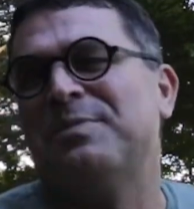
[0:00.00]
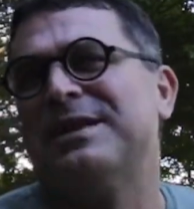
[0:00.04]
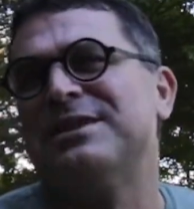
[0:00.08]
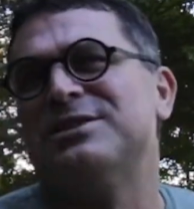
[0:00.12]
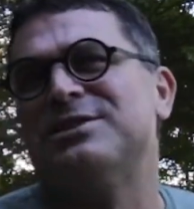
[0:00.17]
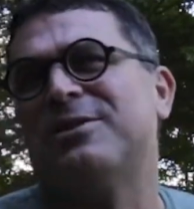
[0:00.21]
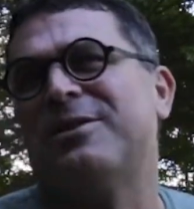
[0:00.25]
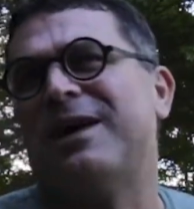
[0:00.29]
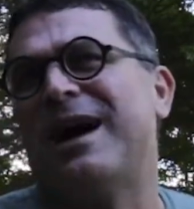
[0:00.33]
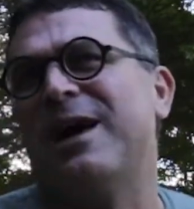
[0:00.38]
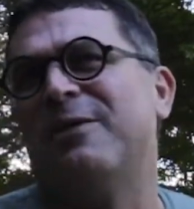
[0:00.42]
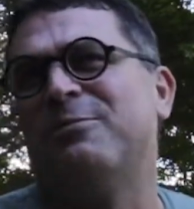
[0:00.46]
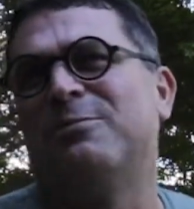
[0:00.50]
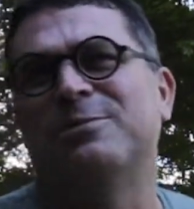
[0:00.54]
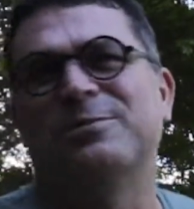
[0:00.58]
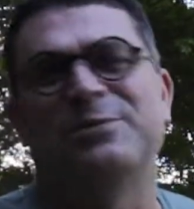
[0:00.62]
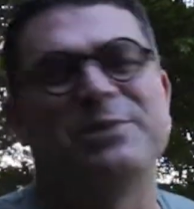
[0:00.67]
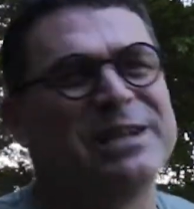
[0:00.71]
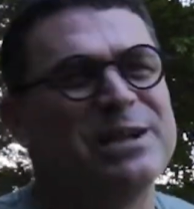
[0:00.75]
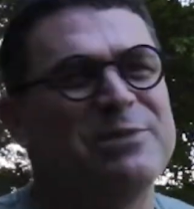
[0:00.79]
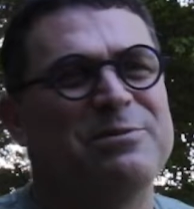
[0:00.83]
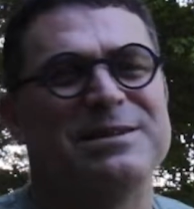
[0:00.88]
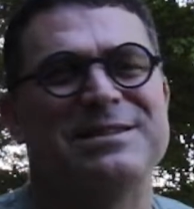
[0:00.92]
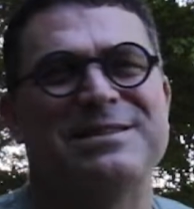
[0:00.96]
So I
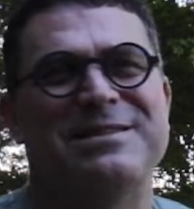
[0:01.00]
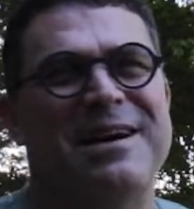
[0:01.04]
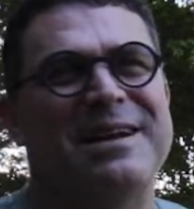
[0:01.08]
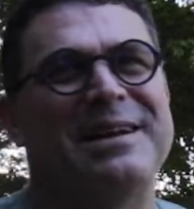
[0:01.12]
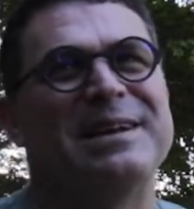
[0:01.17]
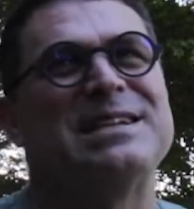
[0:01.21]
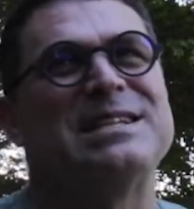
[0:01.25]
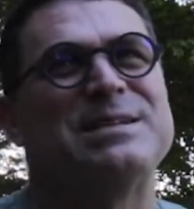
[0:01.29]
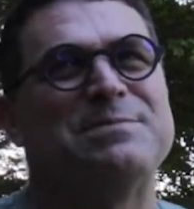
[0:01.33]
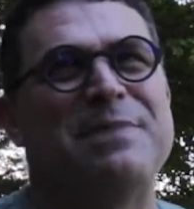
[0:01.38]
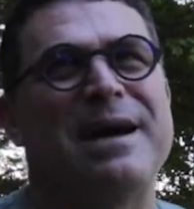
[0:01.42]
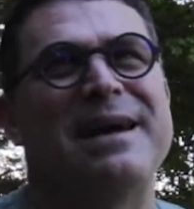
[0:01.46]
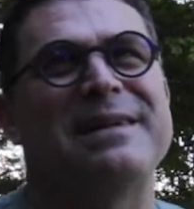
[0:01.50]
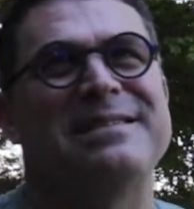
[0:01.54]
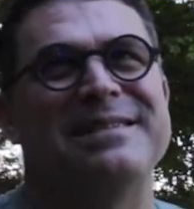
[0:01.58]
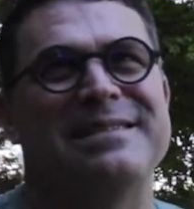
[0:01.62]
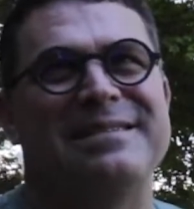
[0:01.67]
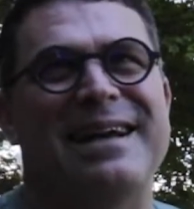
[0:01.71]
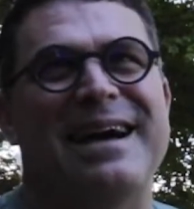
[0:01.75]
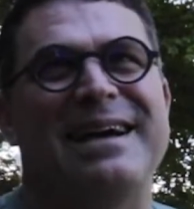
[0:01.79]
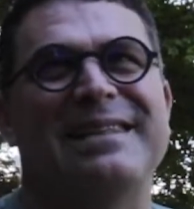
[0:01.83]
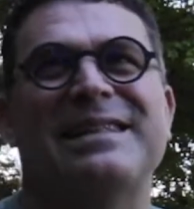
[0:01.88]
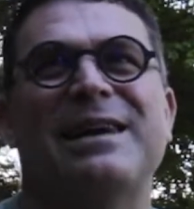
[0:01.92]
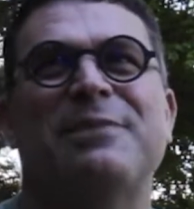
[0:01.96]
really was not expecting that.